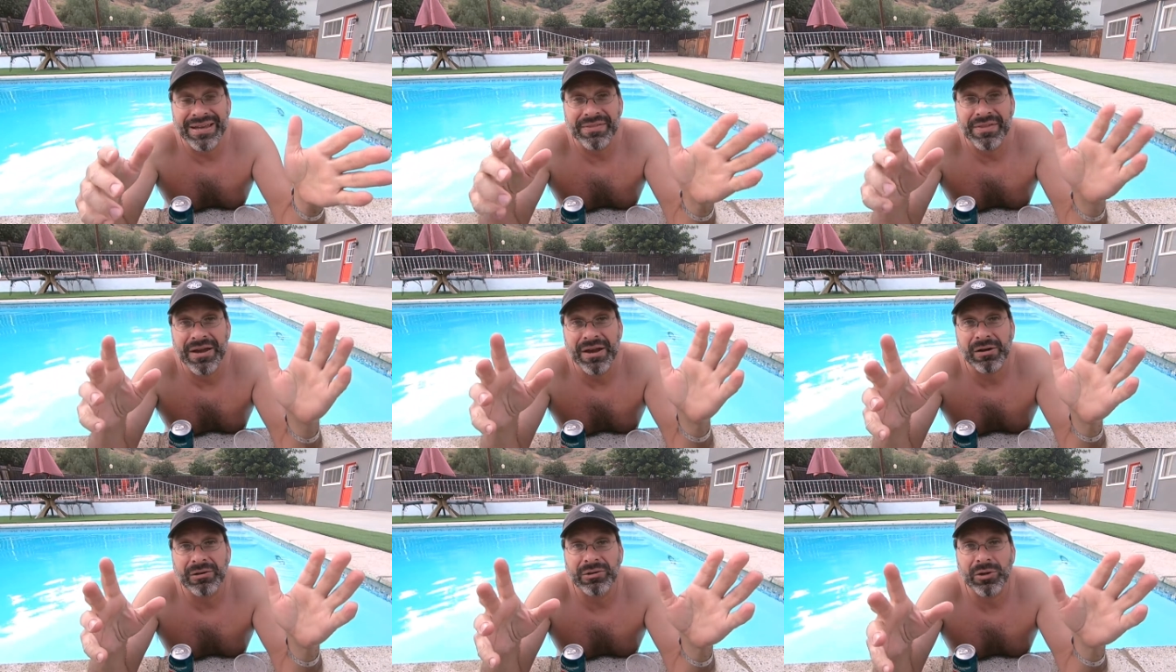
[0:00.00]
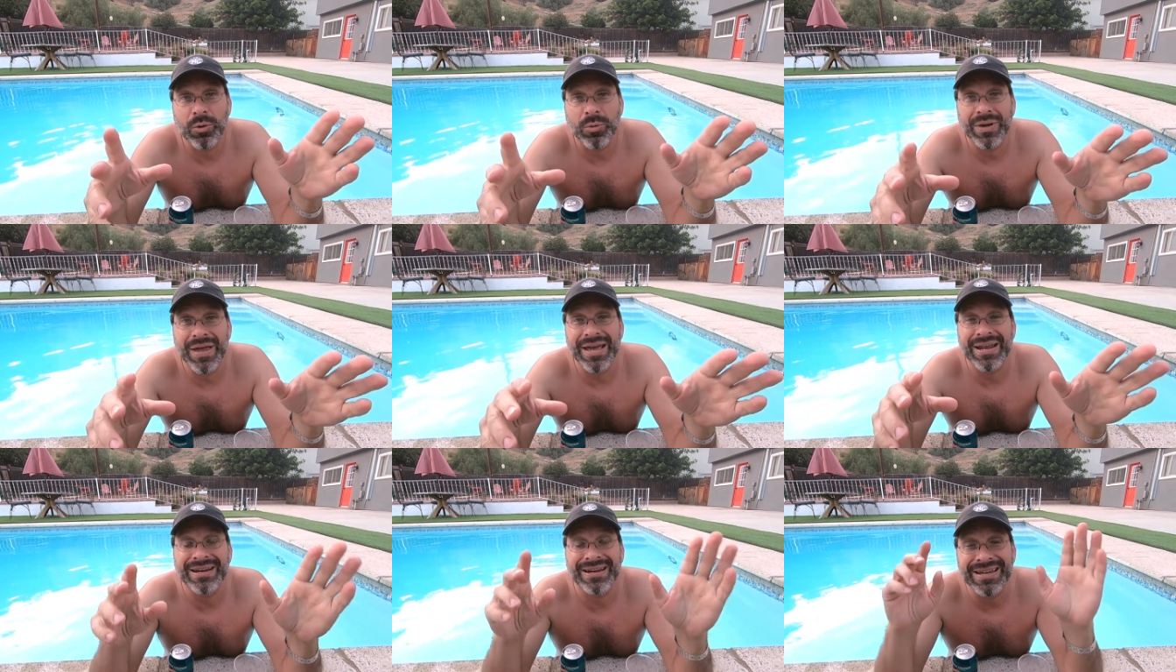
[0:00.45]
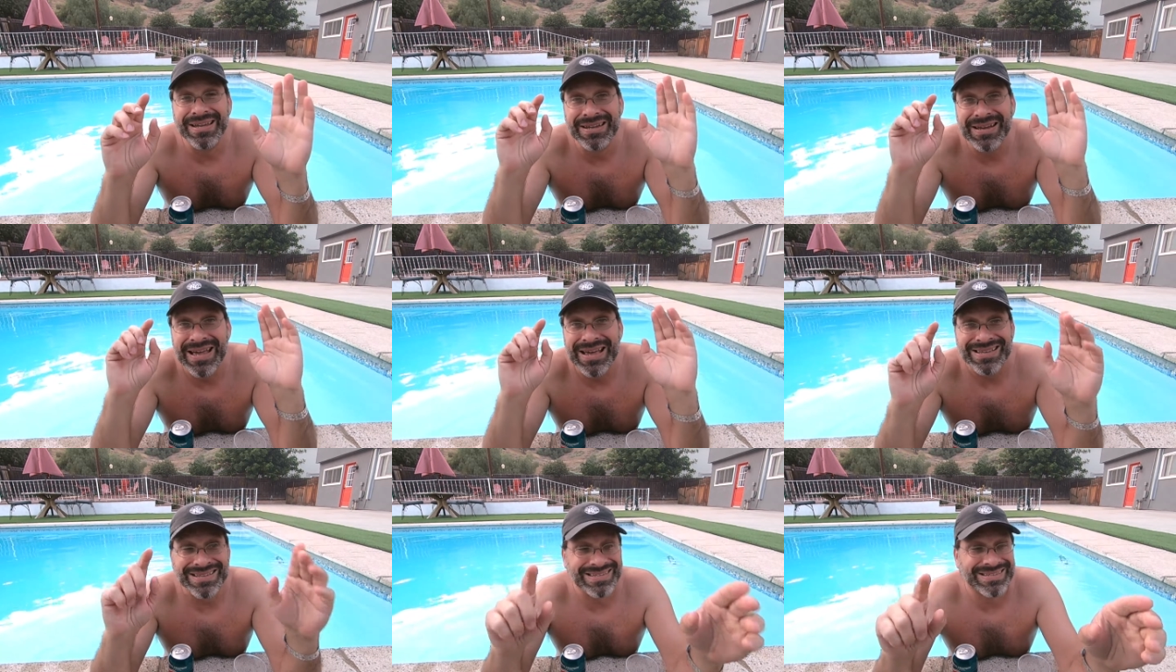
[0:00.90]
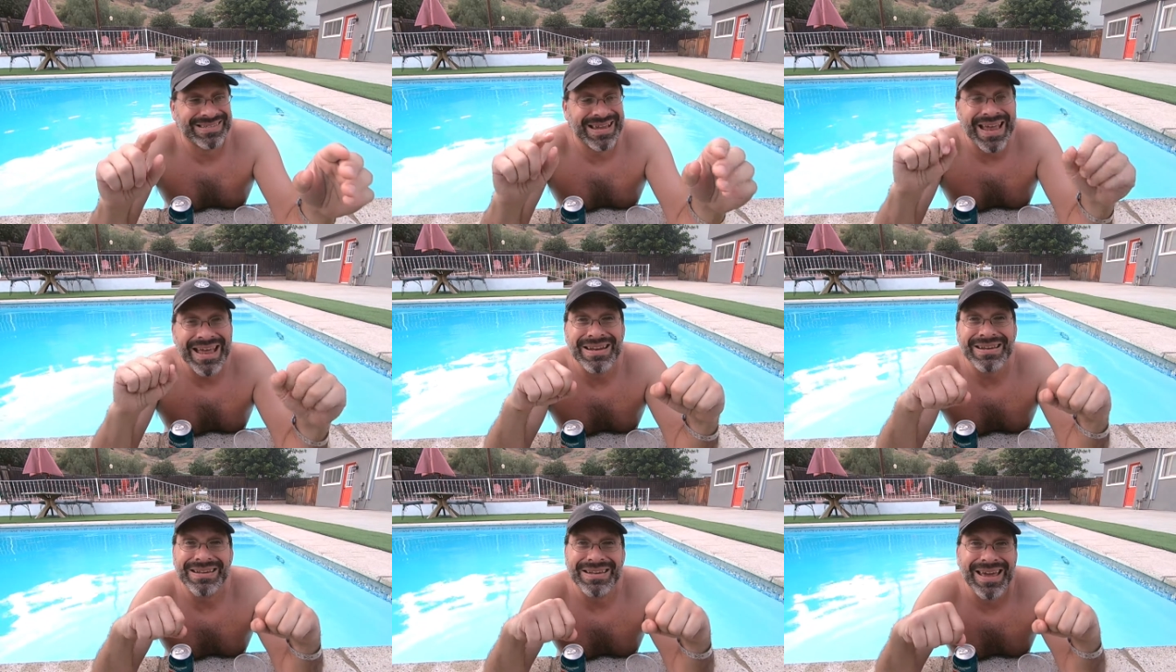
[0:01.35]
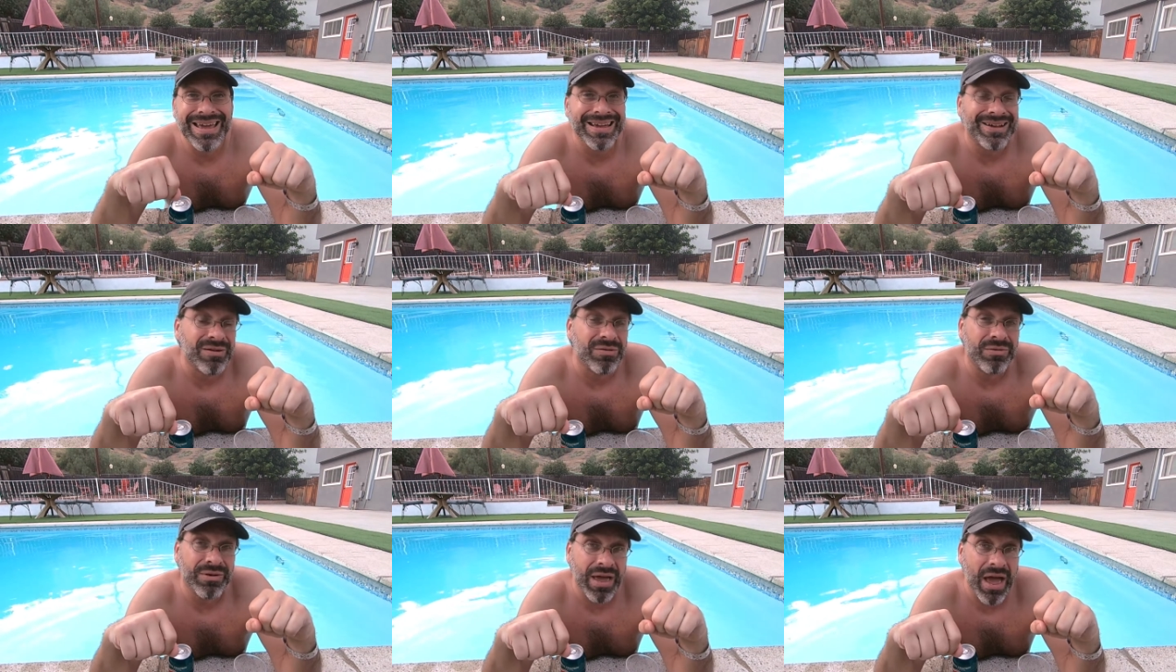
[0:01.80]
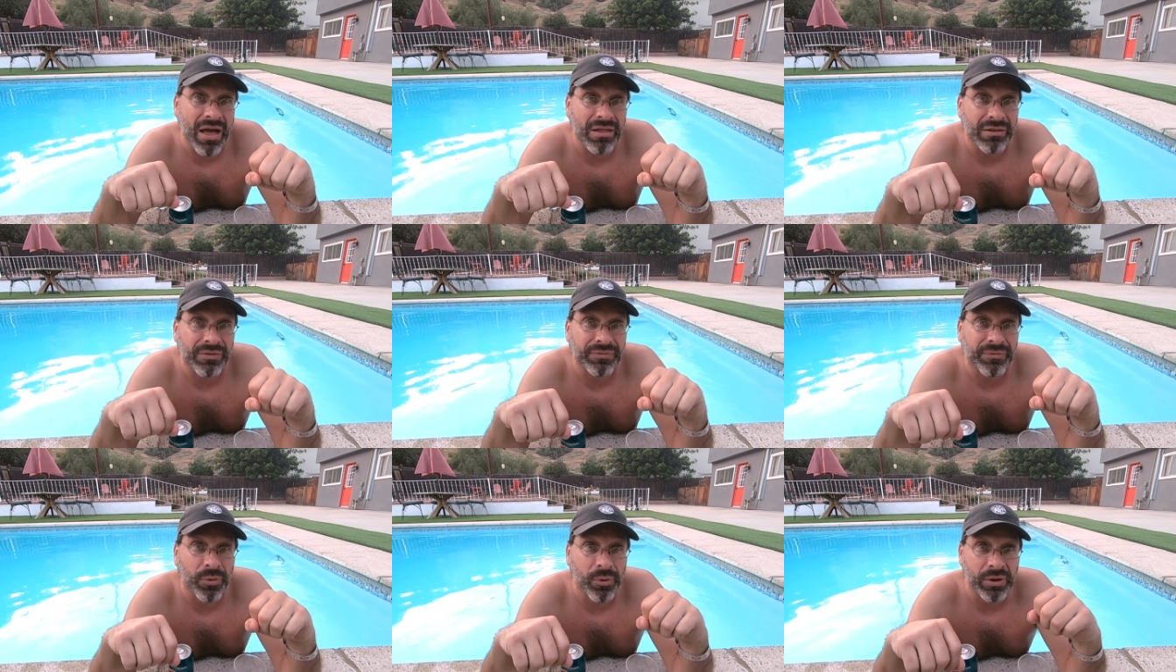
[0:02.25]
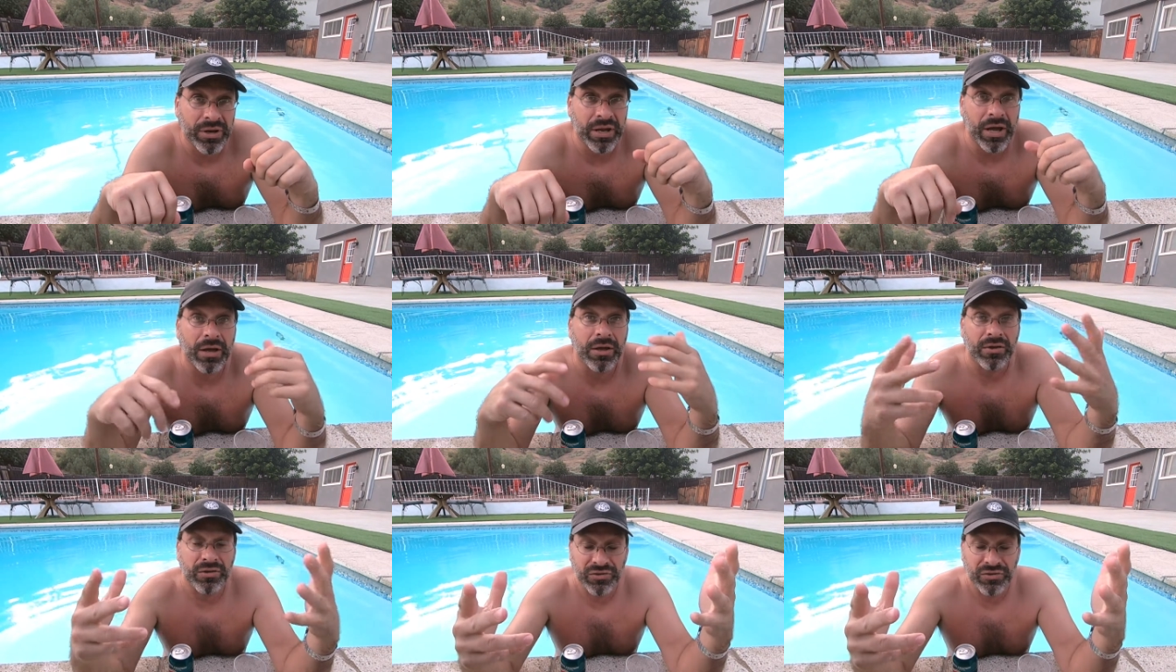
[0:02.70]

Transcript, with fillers: and they are located in San Diego, California.